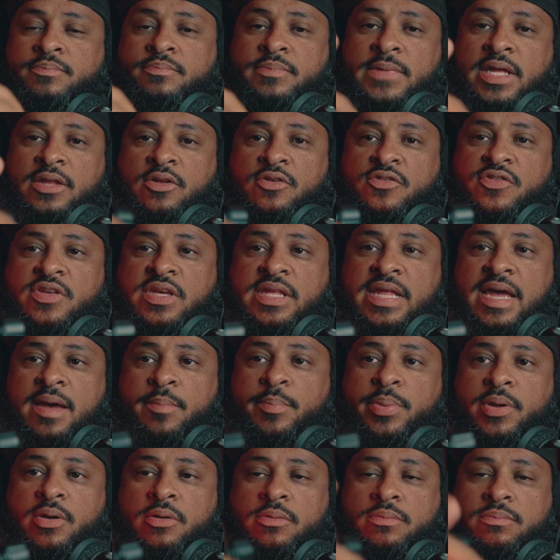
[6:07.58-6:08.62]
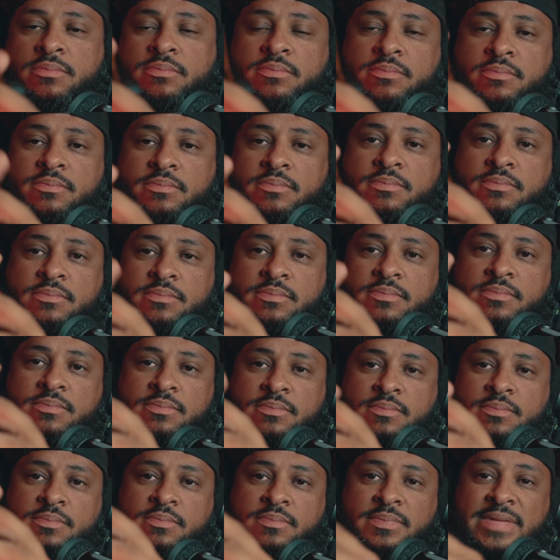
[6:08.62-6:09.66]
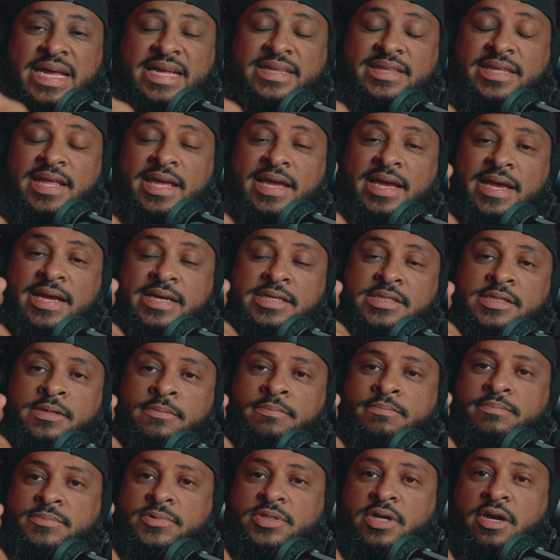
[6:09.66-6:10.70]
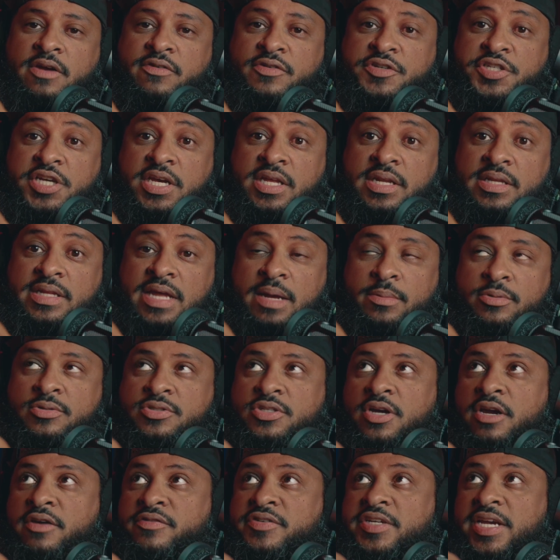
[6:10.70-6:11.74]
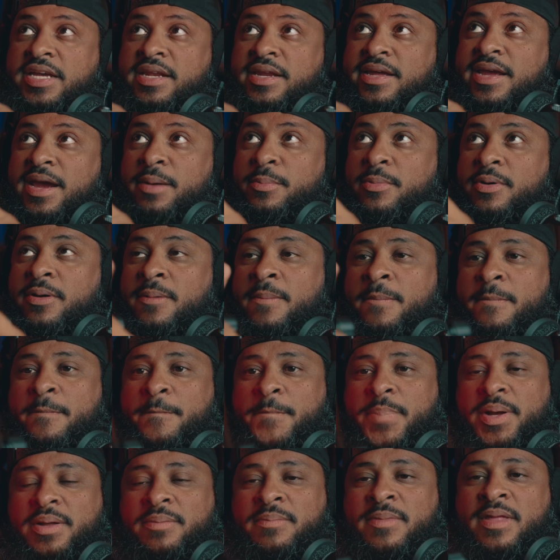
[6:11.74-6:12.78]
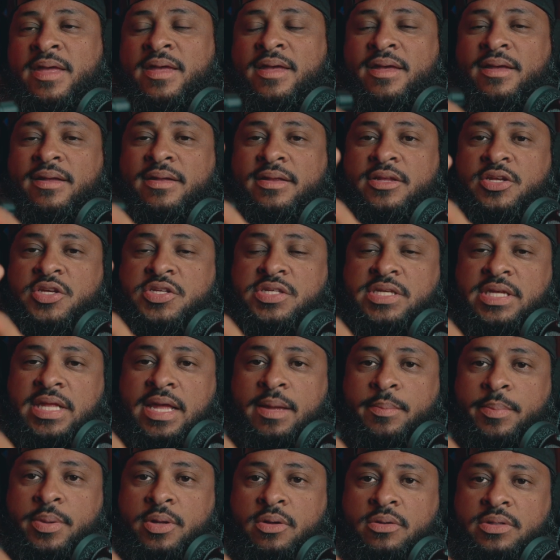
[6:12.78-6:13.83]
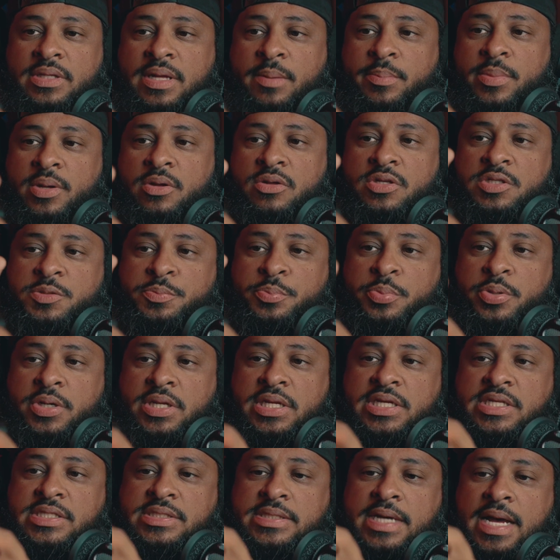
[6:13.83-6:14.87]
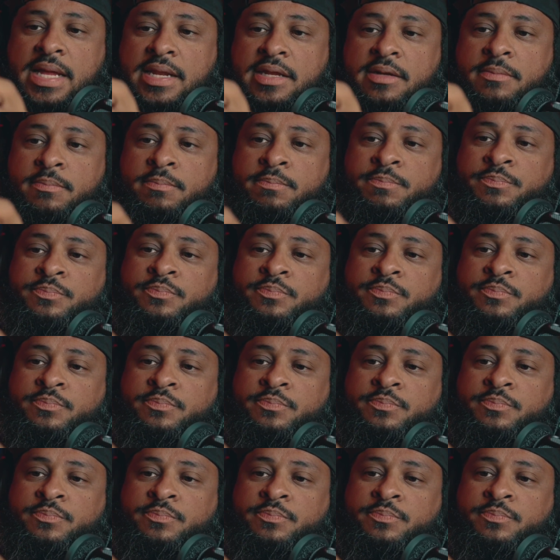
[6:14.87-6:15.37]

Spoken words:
And you see that build. That thing is, sorry for shaking the table, sorry for shaking the camera, but you see that build. That build is pretty solid.